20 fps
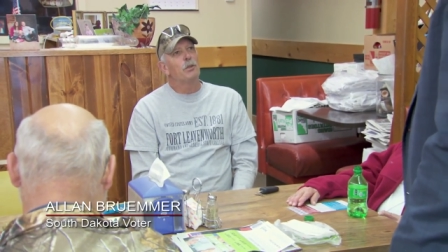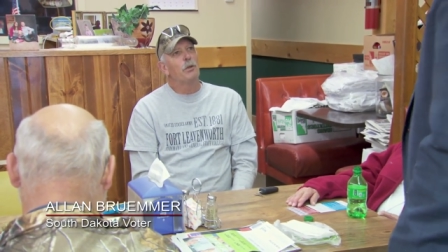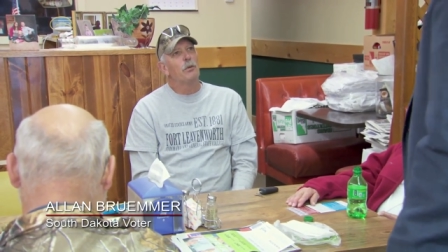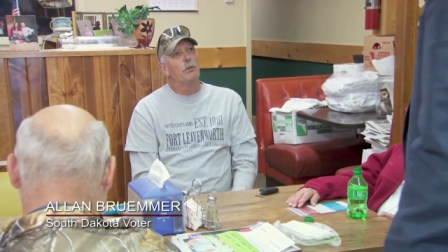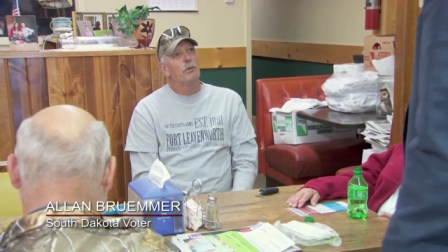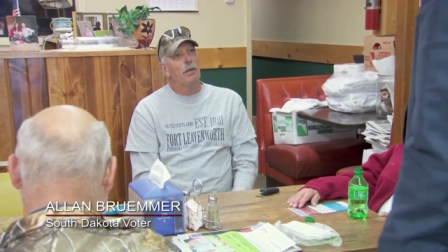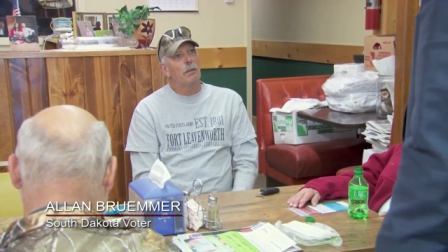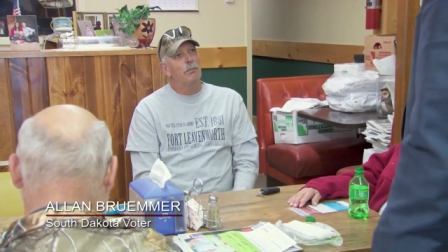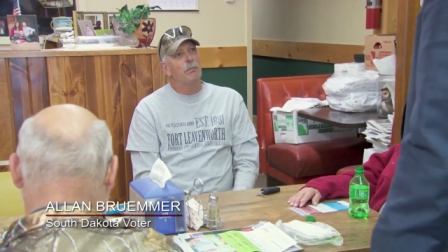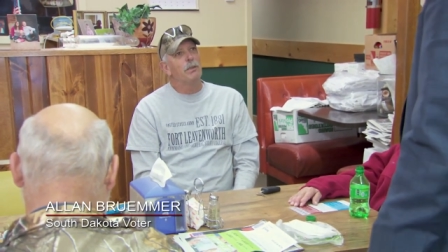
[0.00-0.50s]

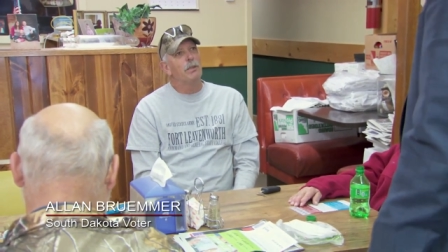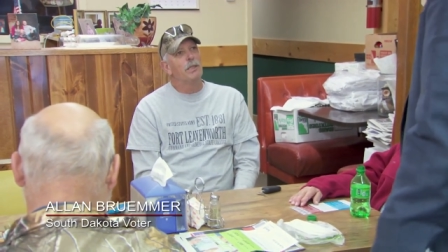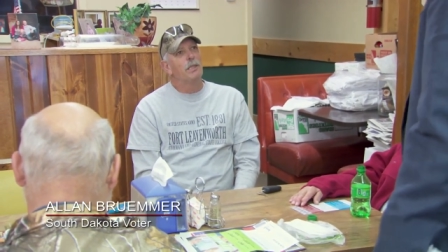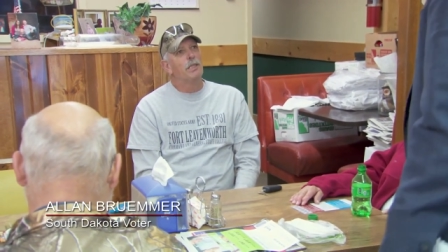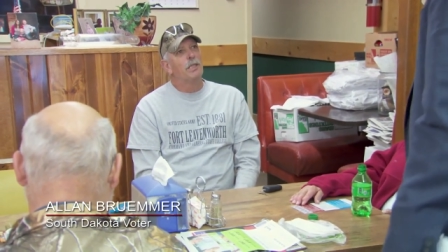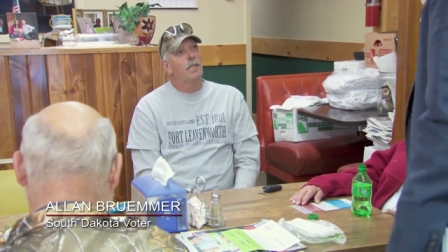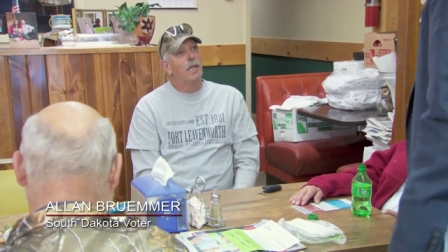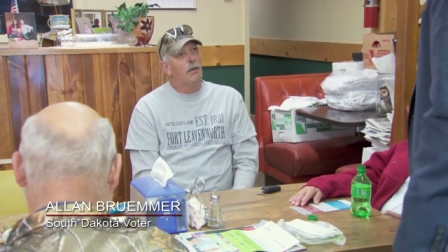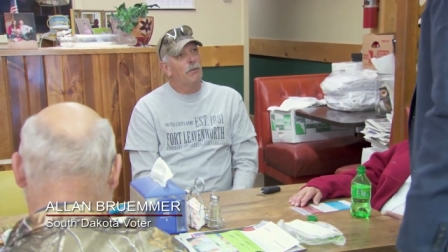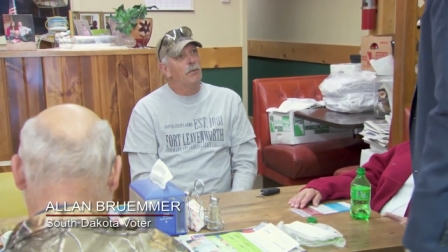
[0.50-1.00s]
corrupt
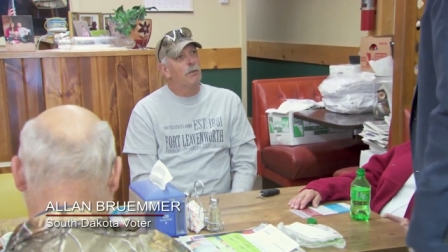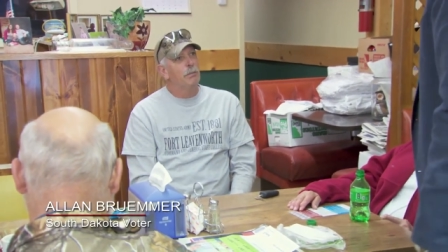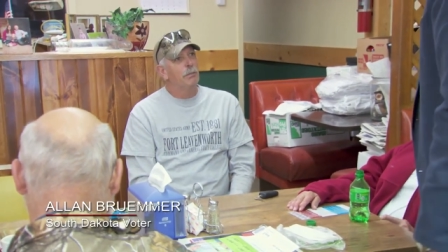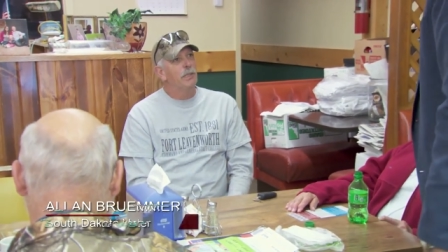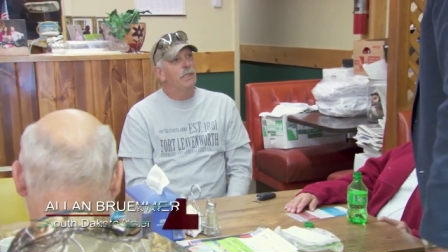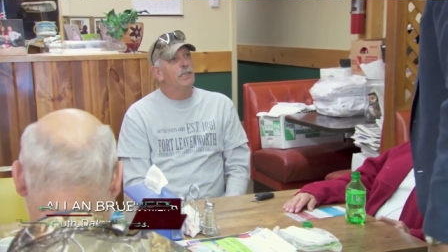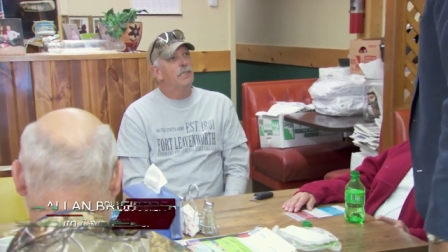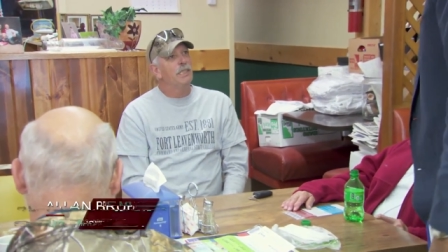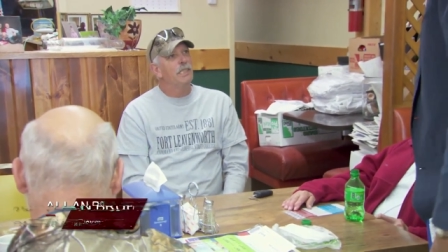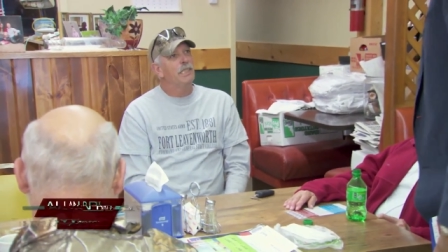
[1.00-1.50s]

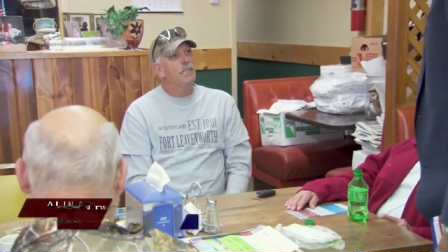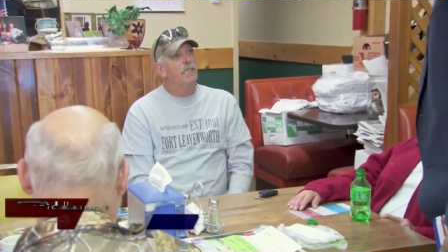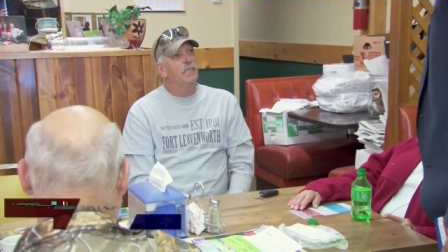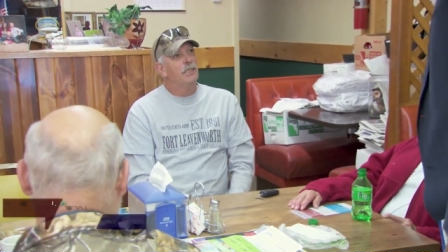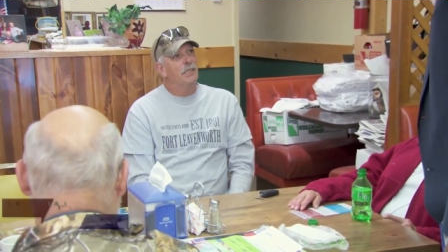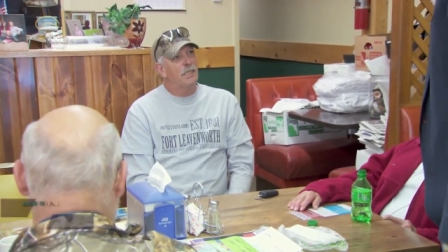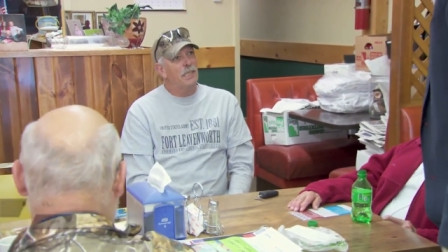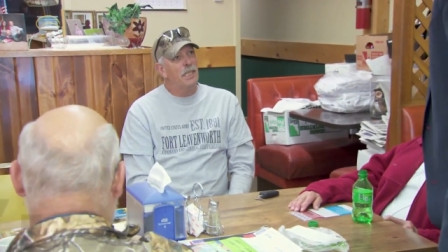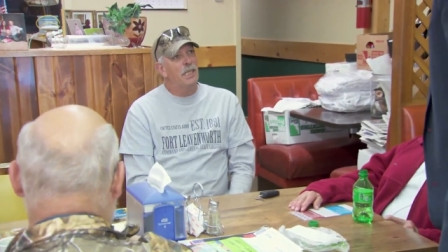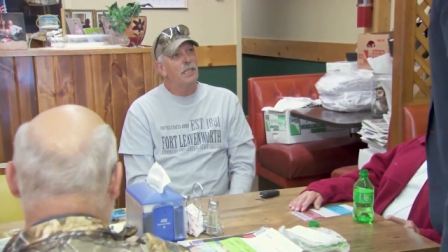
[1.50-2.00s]
government in
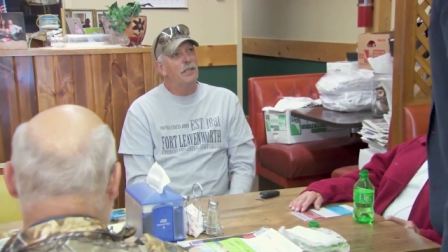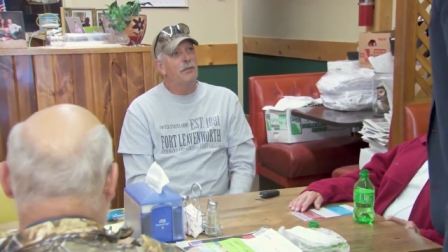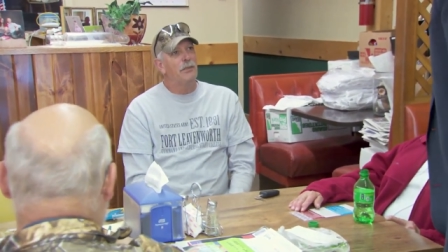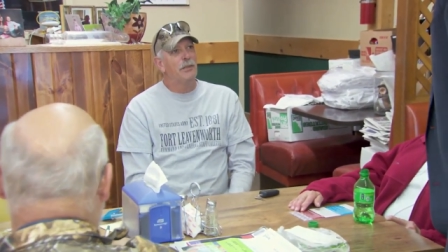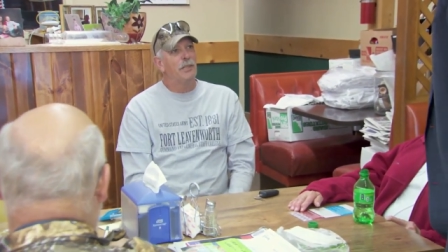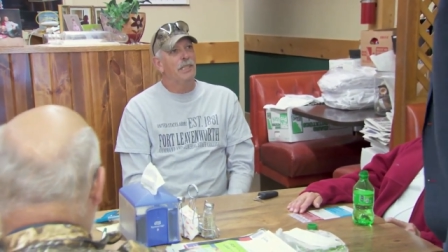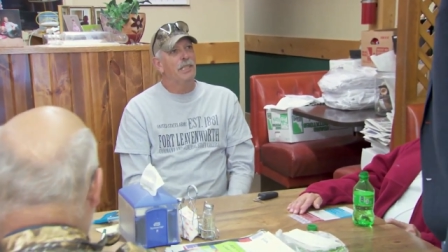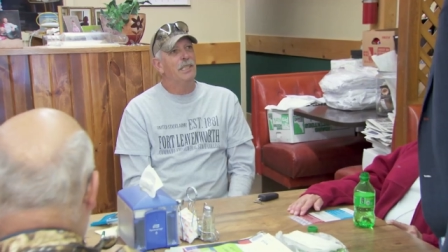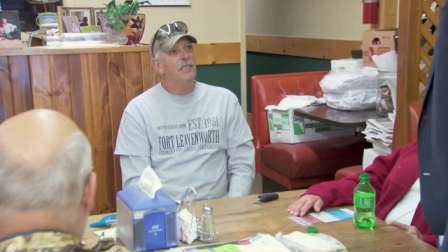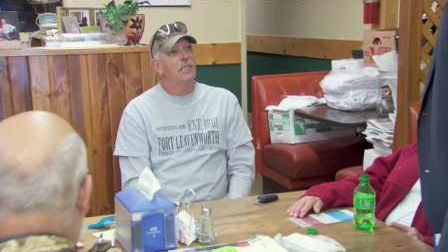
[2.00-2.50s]
the country.